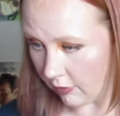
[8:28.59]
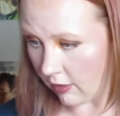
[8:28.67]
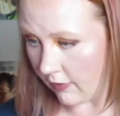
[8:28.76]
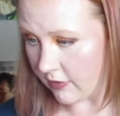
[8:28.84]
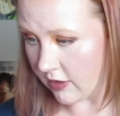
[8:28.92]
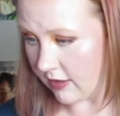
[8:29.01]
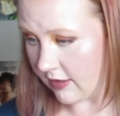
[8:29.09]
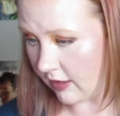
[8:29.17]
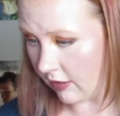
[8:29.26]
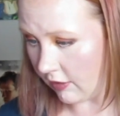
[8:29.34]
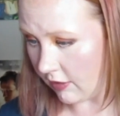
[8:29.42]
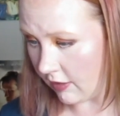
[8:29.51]
Full coverage
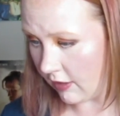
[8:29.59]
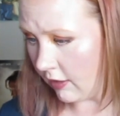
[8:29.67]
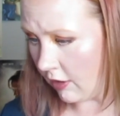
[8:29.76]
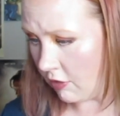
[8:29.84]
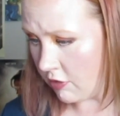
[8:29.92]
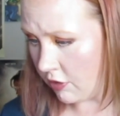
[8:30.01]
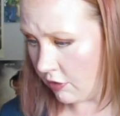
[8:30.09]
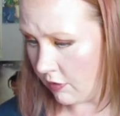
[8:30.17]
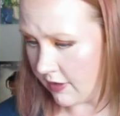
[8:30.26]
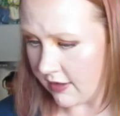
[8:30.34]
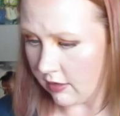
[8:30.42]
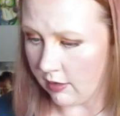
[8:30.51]
concealer, a
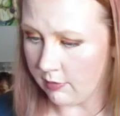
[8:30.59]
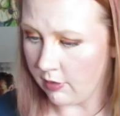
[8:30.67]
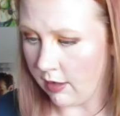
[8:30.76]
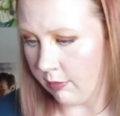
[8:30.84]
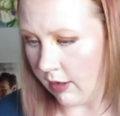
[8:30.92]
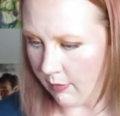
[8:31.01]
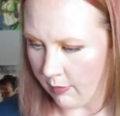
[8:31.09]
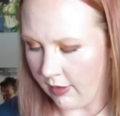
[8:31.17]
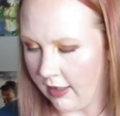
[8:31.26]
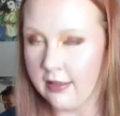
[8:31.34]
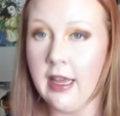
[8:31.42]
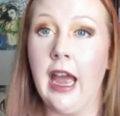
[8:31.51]
go-to, instantly bright, blah, blah,
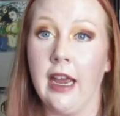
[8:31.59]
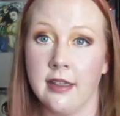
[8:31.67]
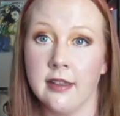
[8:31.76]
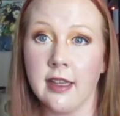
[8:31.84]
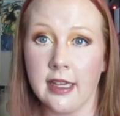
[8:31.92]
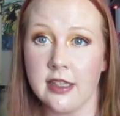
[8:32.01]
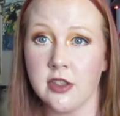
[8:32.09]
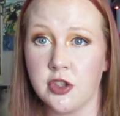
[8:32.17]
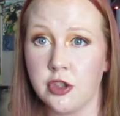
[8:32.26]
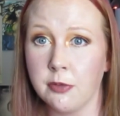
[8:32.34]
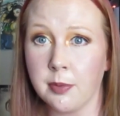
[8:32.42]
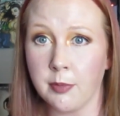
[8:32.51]
blah. Yeah, it, like, it's
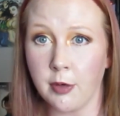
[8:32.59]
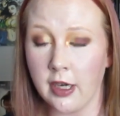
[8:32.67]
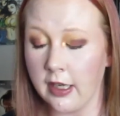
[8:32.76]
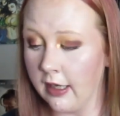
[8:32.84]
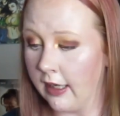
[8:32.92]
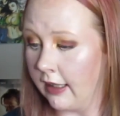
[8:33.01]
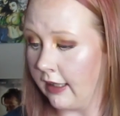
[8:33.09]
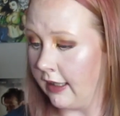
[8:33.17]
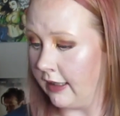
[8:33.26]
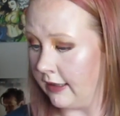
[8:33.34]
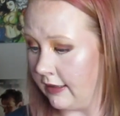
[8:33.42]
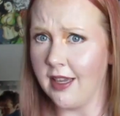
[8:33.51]
super brightening
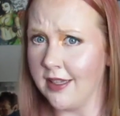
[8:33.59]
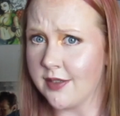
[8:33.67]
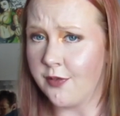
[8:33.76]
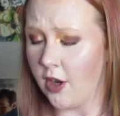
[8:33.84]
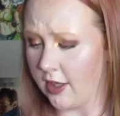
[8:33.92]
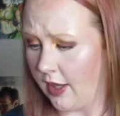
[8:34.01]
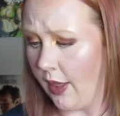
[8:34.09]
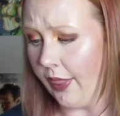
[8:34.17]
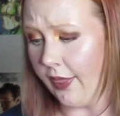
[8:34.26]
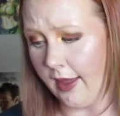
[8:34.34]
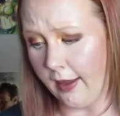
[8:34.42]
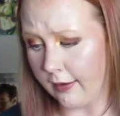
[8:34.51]
and it's fucking
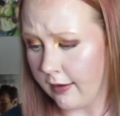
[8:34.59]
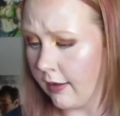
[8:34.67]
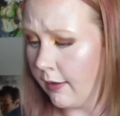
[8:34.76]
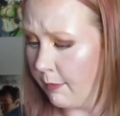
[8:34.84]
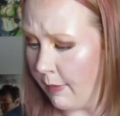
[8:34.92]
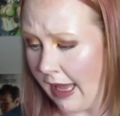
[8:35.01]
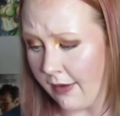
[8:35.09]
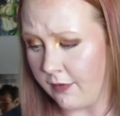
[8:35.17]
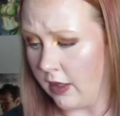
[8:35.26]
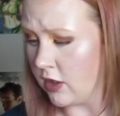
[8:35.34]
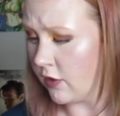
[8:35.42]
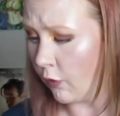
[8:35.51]
thick matte
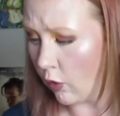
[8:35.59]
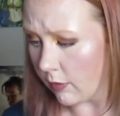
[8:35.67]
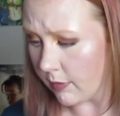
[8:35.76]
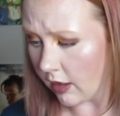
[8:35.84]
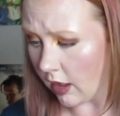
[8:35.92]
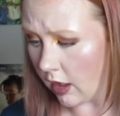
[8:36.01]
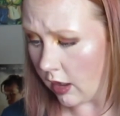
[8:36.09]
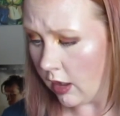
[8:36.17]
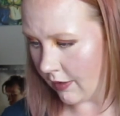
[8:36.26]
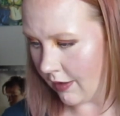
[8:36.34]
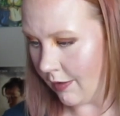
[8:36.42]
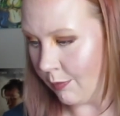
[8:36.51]
finish formula.
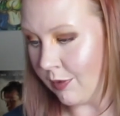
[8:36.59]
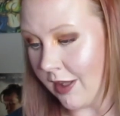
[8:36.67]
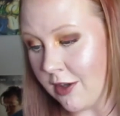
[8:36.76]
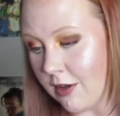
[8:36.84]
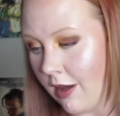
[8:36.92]
Blend